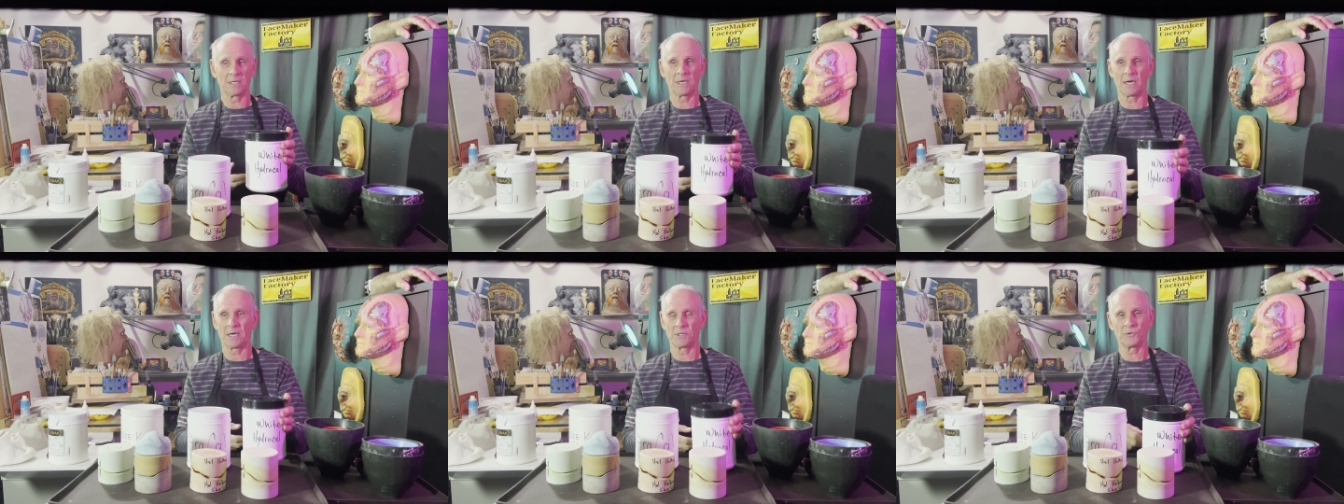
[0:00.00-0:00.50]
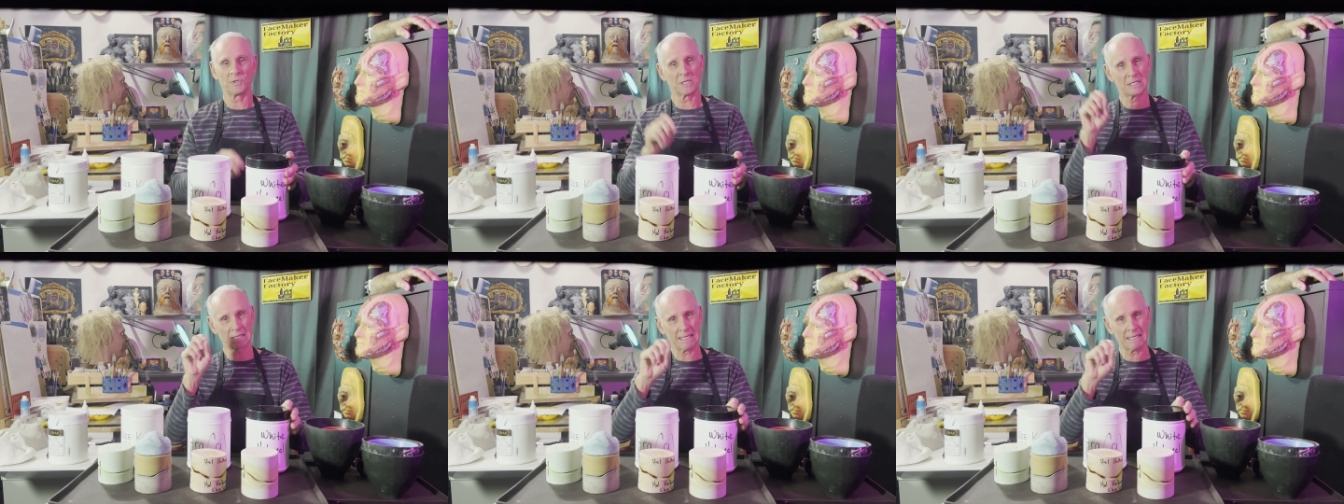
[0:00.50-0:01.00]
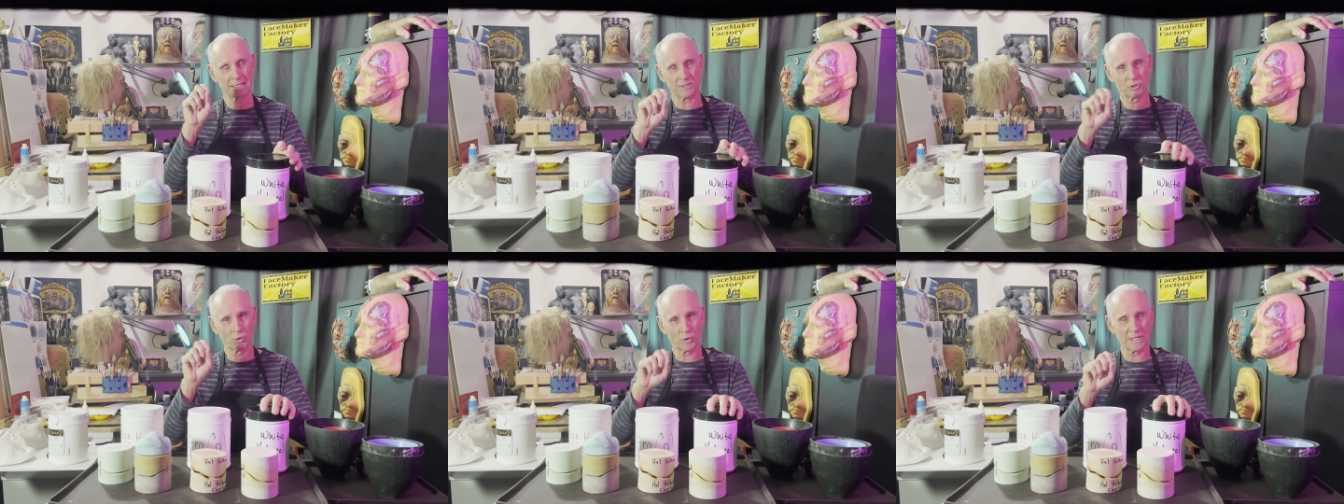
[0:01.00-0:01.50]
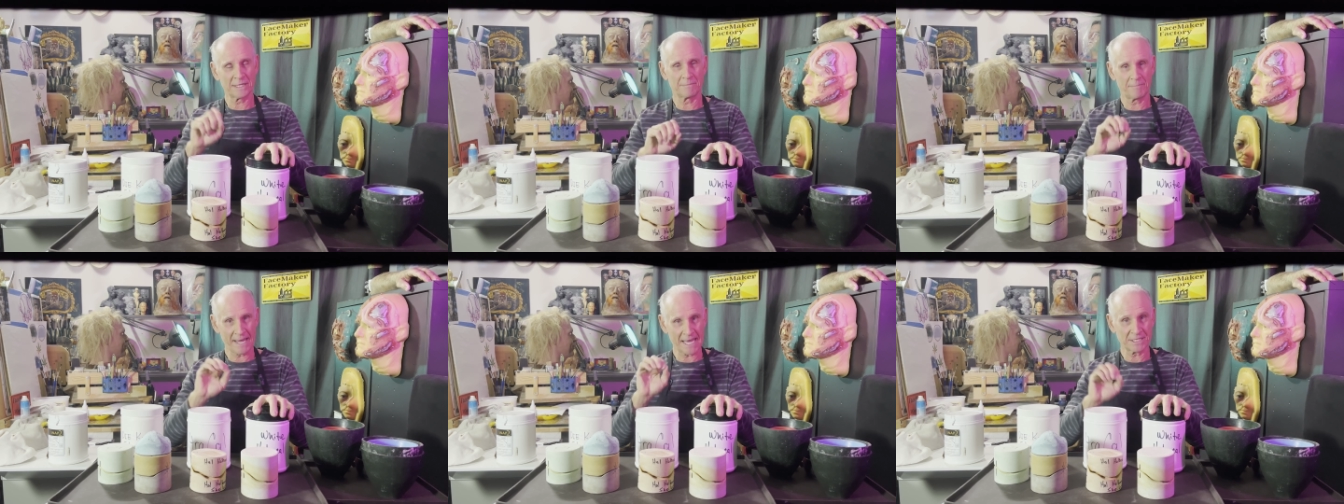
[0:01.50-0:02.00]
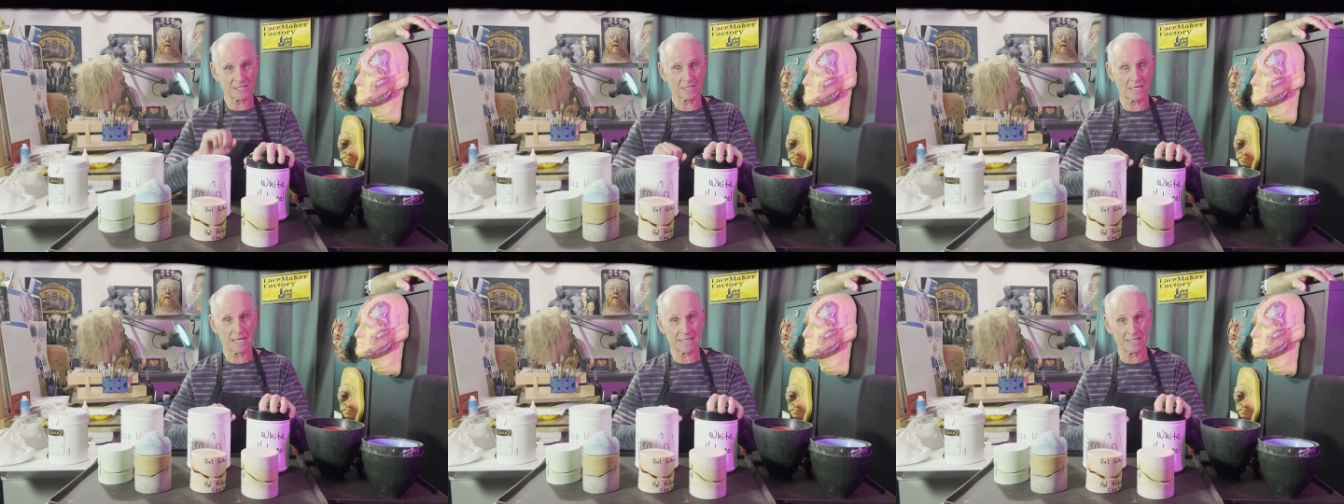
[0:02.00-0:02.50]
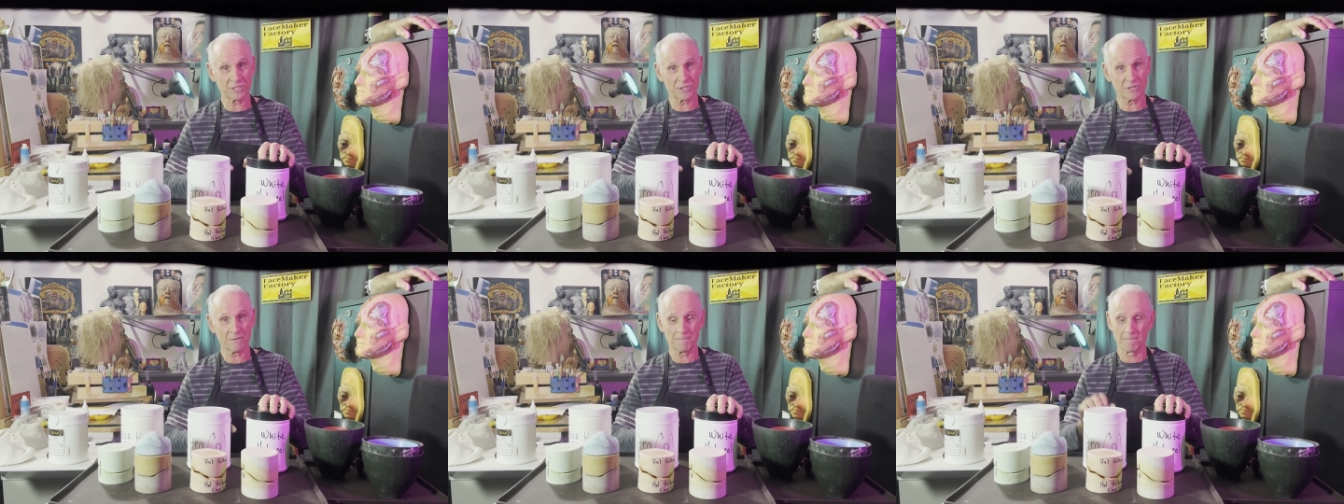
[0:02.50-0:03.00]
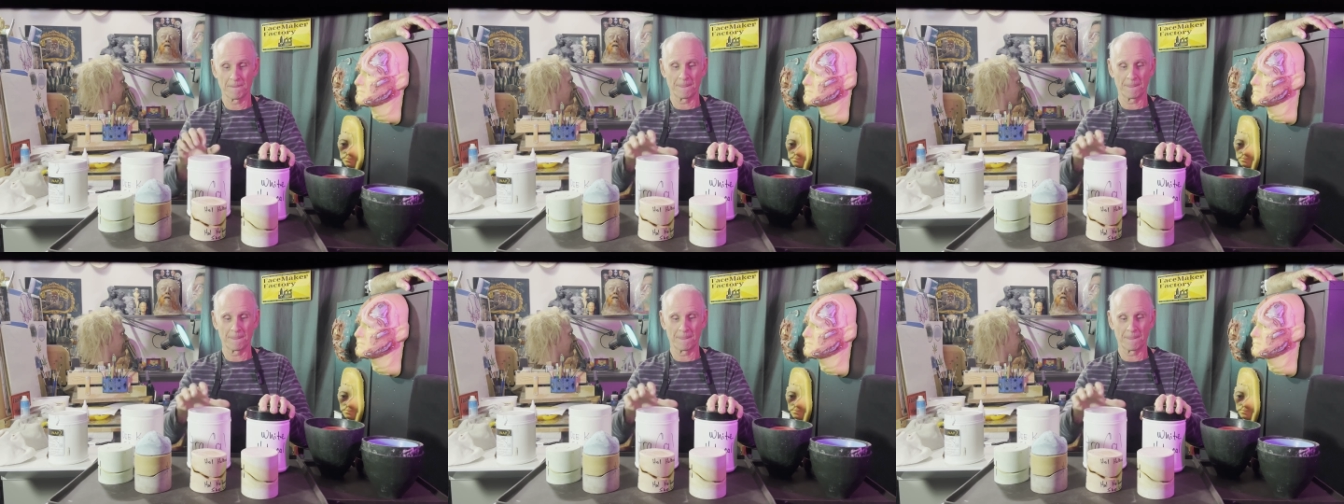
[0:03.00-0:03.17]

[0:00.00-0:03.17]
You can clean and tool it and patch it a lot easier.